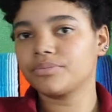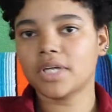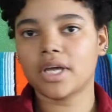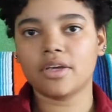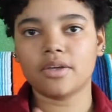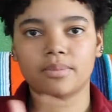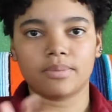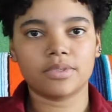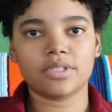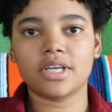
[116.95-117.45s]
but
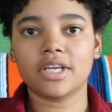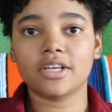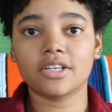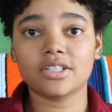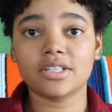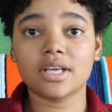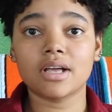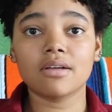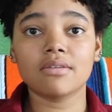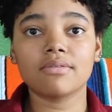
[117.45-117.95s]
in fact,
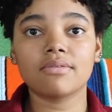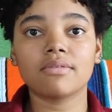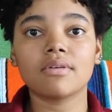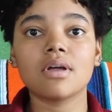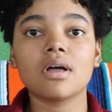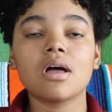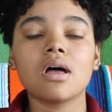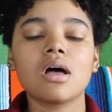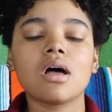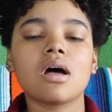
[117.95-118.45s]
it's on another
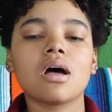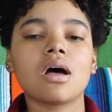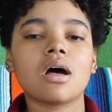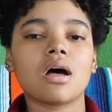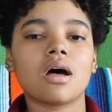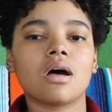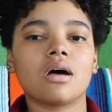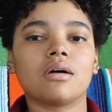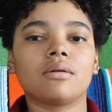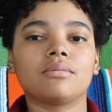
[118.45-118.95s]

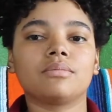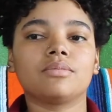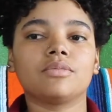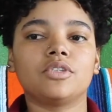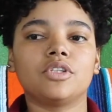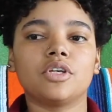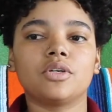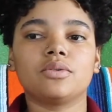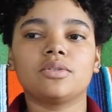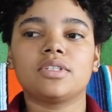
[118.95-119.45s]
continent and
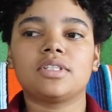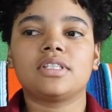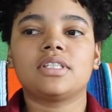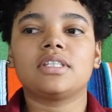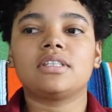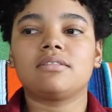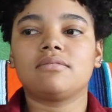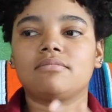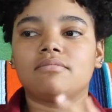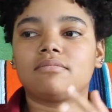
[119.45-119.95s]
has
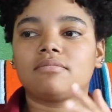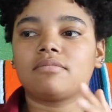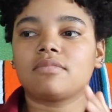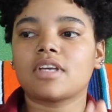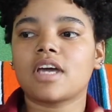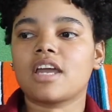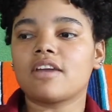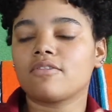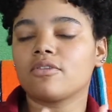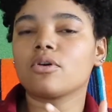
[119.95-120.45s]
distinct and
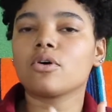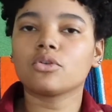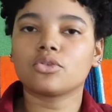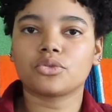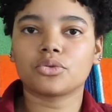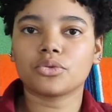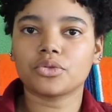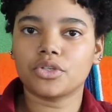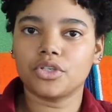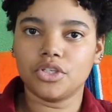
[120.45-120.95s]
diverse
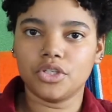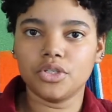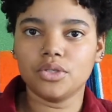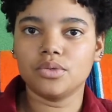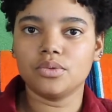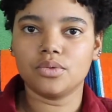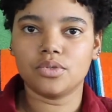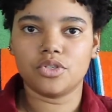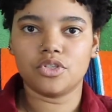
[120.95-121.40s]
cultural values.